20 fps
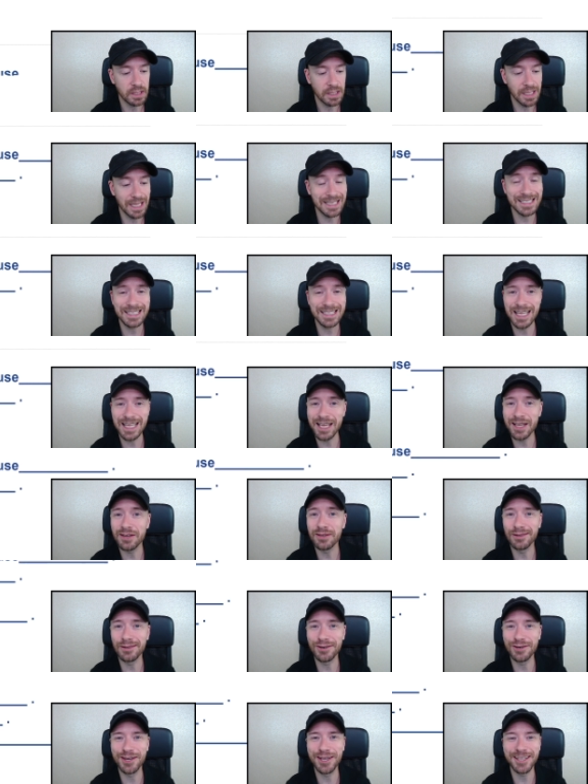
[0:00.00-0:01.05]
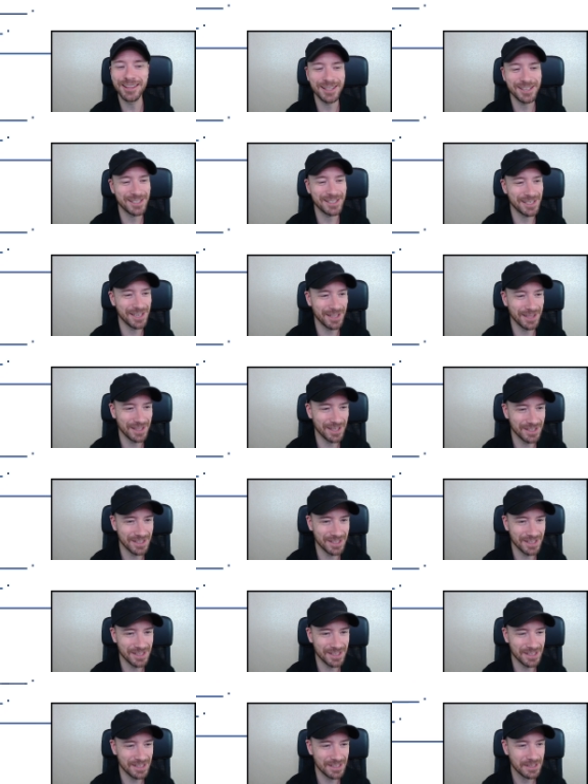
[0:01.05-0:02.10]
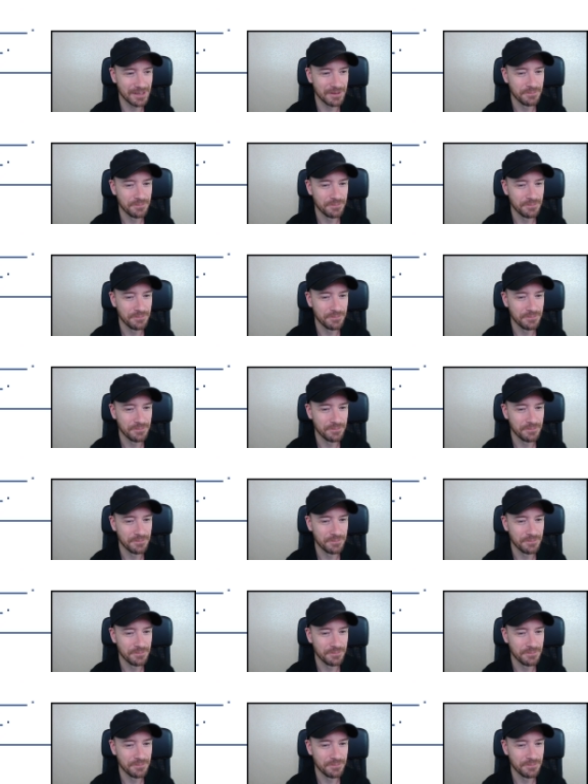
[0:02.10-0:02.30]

Let's take a look at the sentences.